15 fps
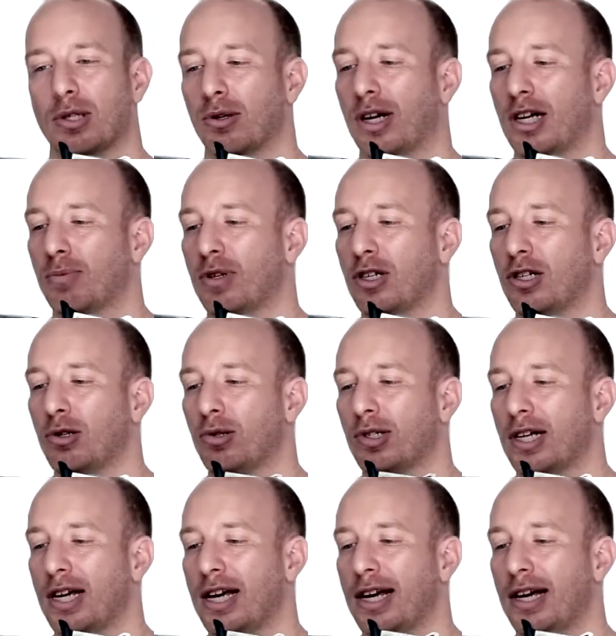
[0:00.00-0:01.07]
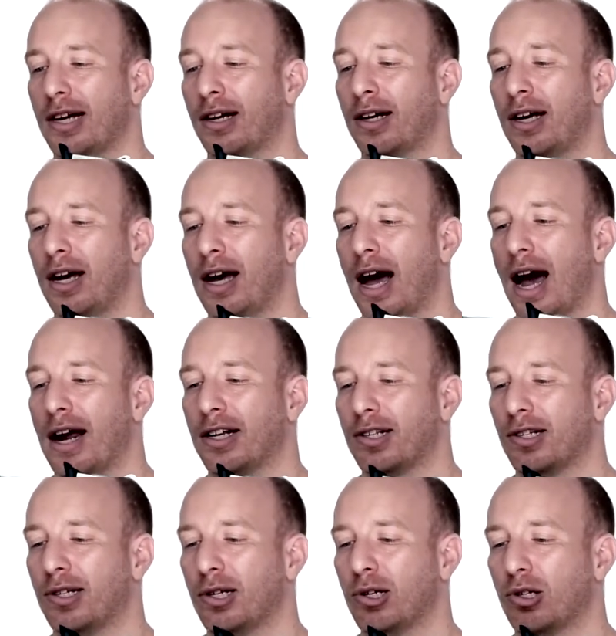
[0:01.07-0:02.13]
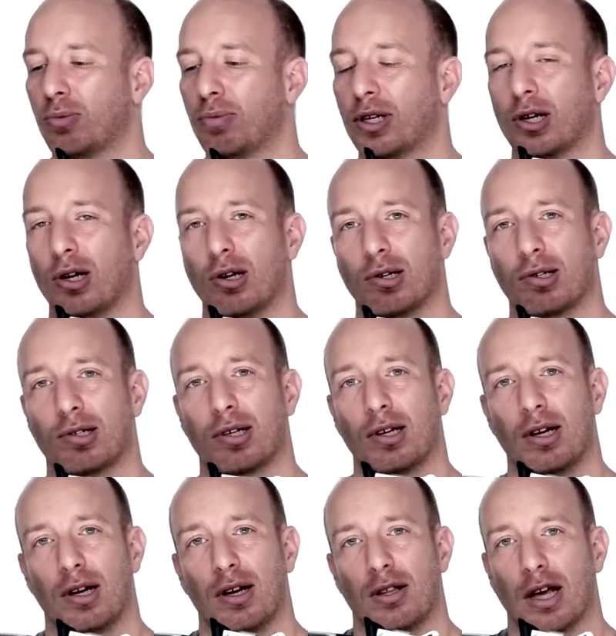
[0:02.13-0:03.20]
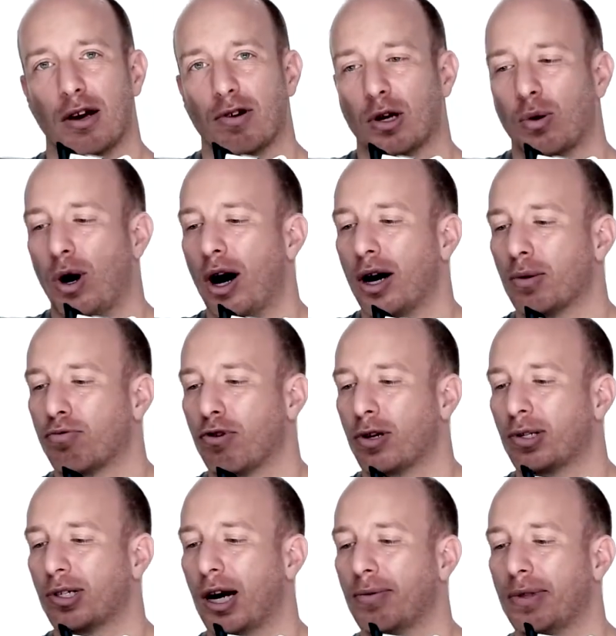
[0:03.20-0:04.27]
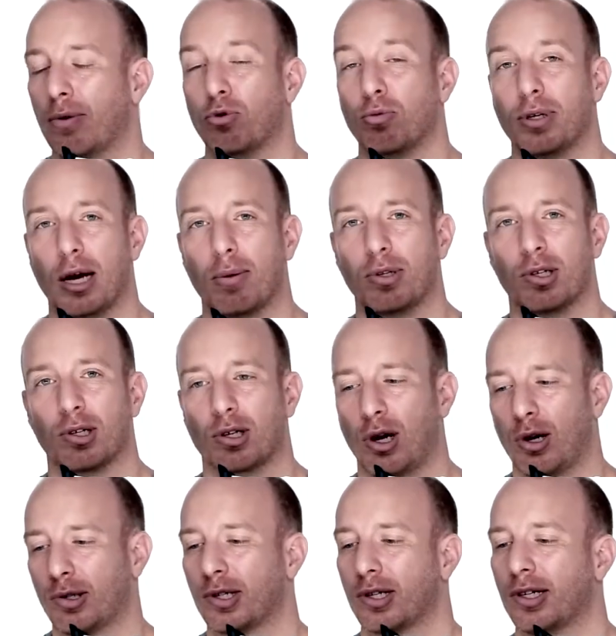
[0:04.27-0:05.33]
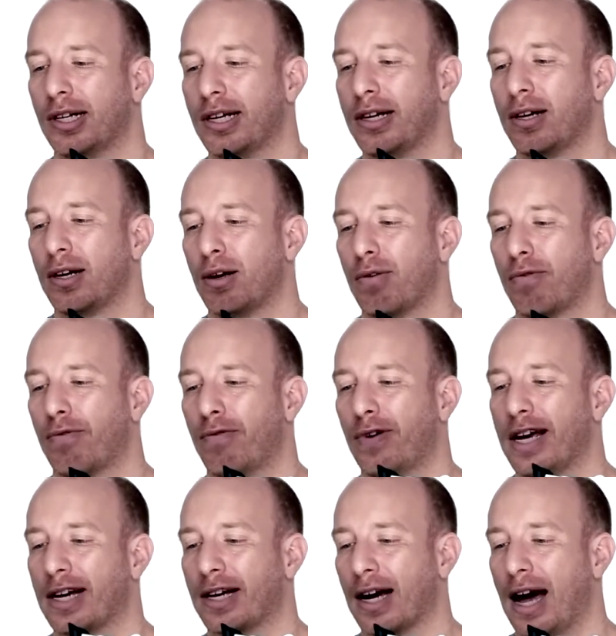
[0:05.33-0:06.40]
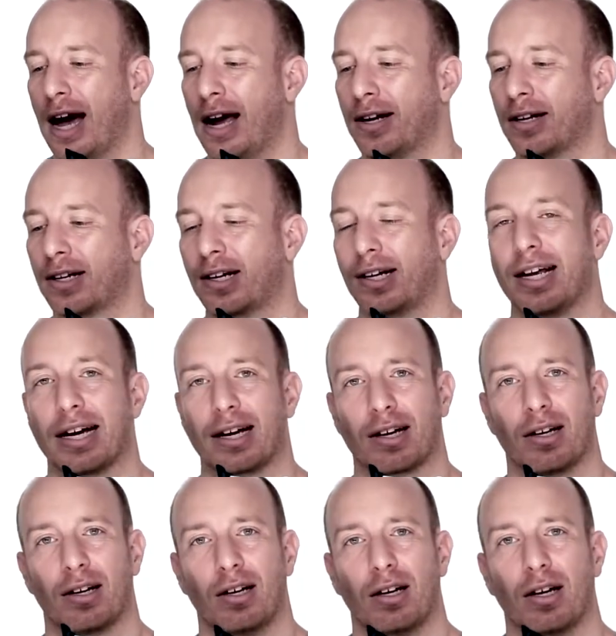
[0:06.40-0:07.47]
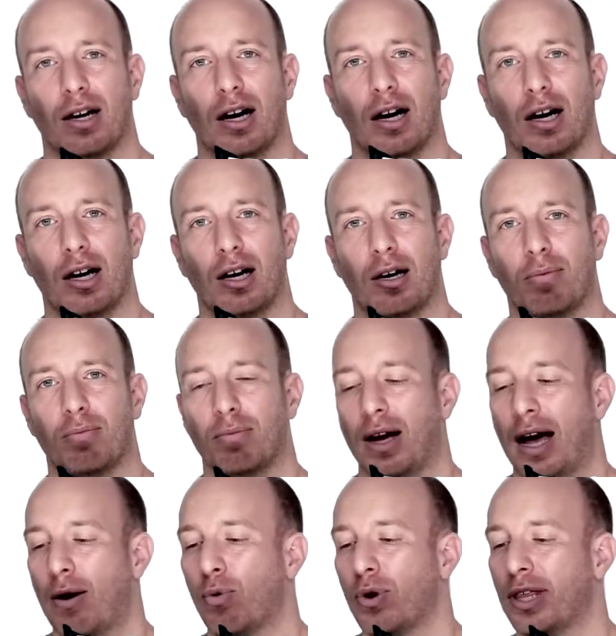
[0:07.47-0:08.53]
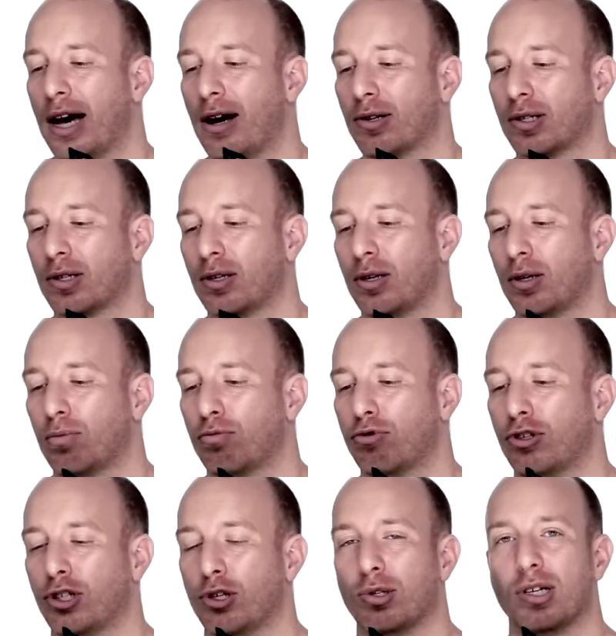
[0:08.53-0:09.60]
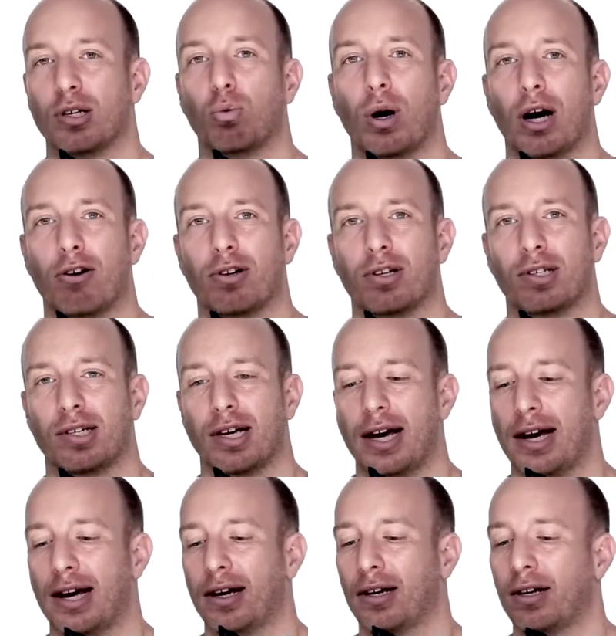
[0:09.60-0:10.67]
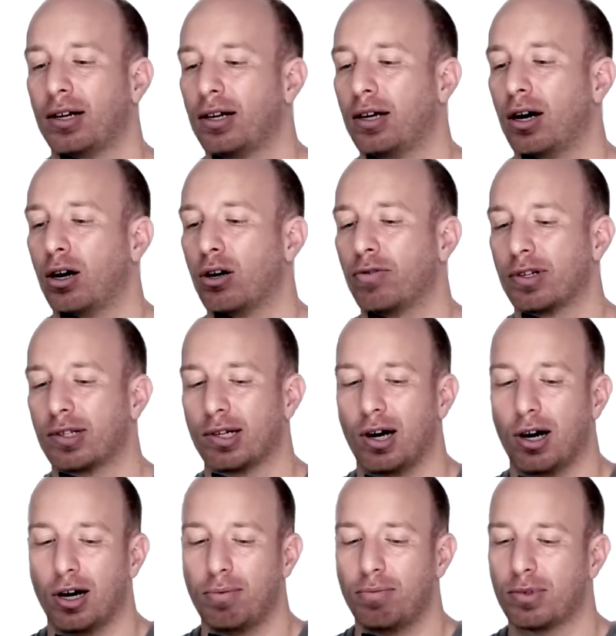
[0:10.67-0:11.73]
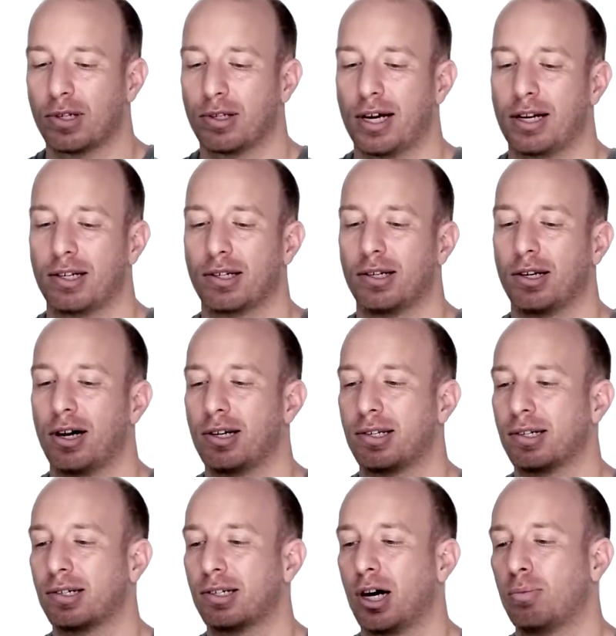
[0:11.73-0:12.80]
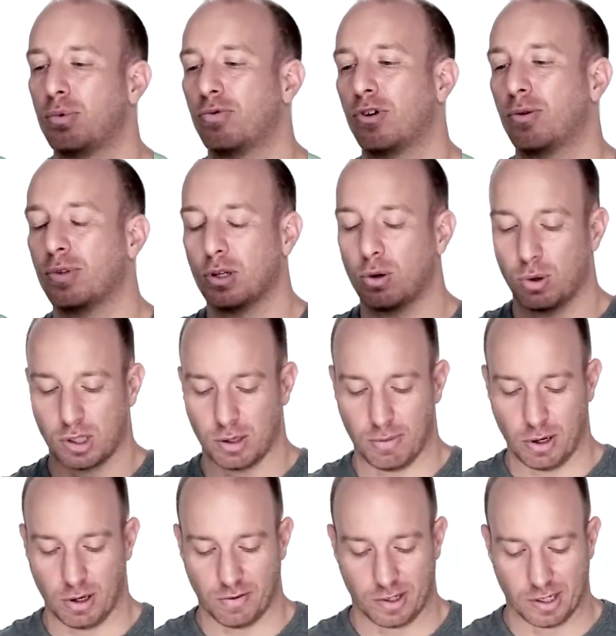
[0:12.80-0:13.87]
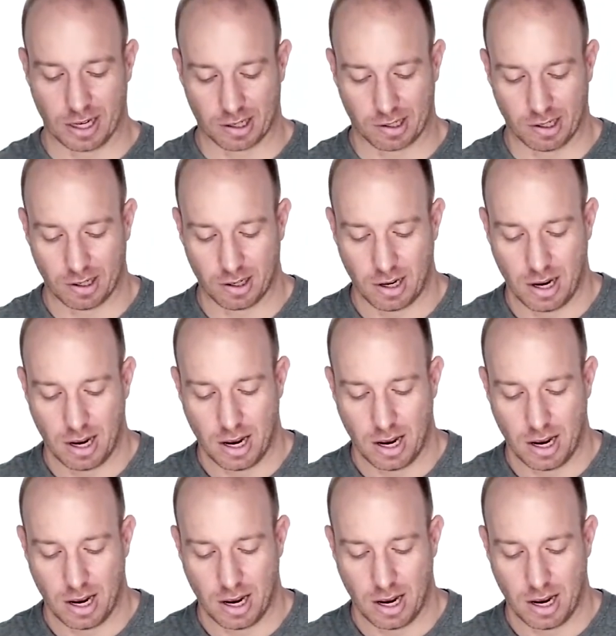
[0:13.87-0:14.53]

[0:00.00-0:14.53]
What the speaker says: material has been used here, and it's used because they required a prototype that will be able to constantly flick and click without producing wear and tear over time. So that is a nice example from the automotive sector.